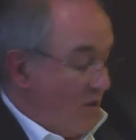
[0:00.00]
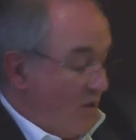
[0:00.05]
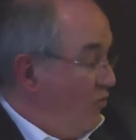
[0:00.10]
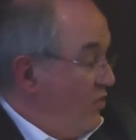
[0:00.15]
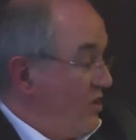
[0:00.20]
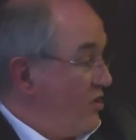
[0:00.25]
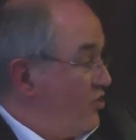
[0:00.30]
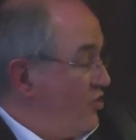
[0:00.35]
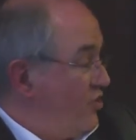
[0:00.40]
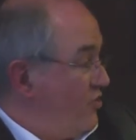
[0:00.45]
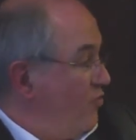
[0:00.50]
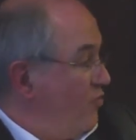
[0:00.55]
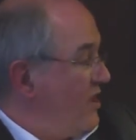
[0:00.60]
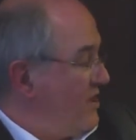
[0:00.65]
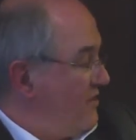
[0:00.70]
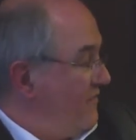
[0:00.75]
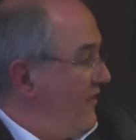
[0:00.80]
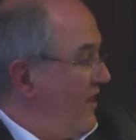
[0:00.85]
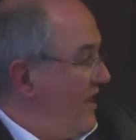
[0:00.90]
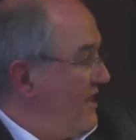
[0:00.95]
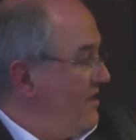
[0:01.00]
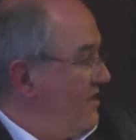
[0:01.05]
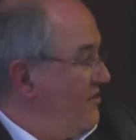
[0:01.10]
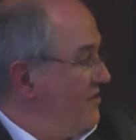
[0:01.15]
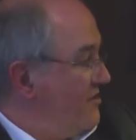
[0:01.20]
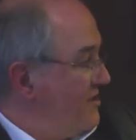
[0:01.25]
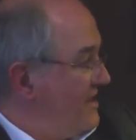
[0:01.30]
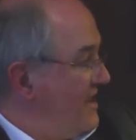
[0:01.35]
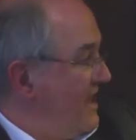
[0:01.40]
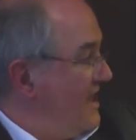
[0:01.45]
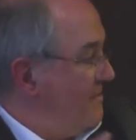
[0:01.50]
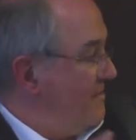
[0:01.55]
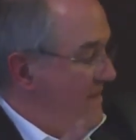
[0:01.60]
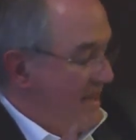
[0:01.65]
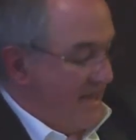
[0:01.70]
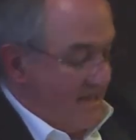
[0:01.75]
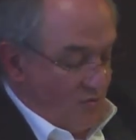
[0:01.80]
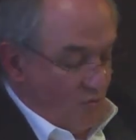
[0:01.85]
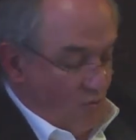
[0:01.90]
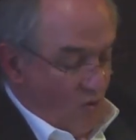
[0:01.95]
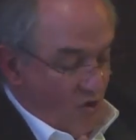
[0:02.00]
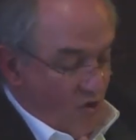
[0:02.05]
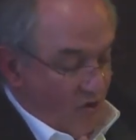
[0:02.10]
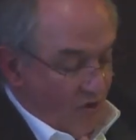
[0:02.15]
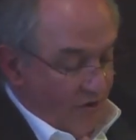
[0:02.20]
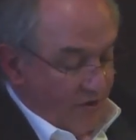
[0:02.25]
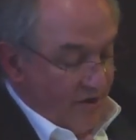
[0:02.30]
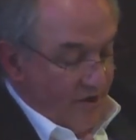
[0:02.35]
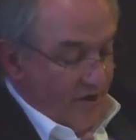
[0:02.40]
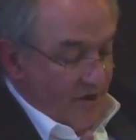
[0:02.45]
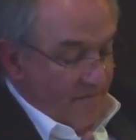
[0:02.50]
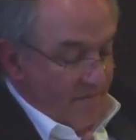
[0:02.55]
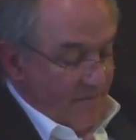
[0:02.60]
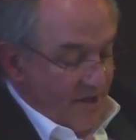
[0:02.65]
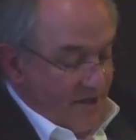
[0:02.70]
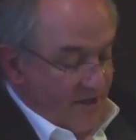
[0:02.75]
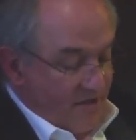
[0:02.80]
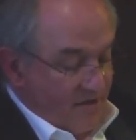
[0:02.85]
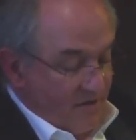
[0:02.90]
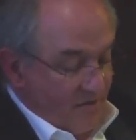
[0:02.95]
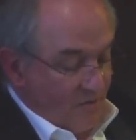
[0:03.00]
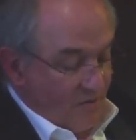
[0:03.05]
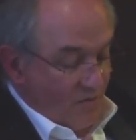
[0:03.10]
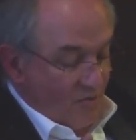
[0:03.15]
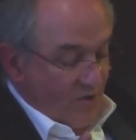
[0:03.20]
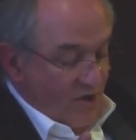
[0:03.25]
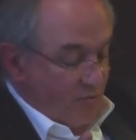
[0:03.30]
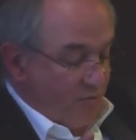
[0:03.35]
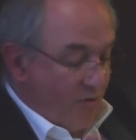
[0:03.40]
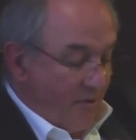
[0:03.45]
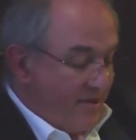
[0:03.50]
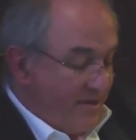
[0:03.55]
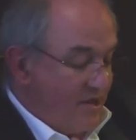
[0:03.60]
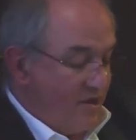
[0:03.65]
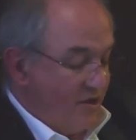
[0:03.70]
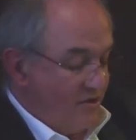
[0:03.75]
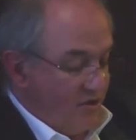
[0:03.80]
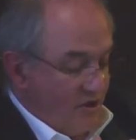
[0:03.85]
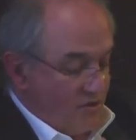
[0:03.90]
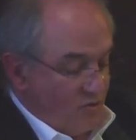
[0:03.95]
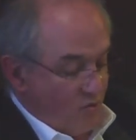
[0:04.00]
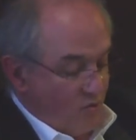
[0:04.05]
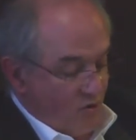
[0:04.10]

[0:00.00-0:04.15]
which was found in a state-based world, but which probably does not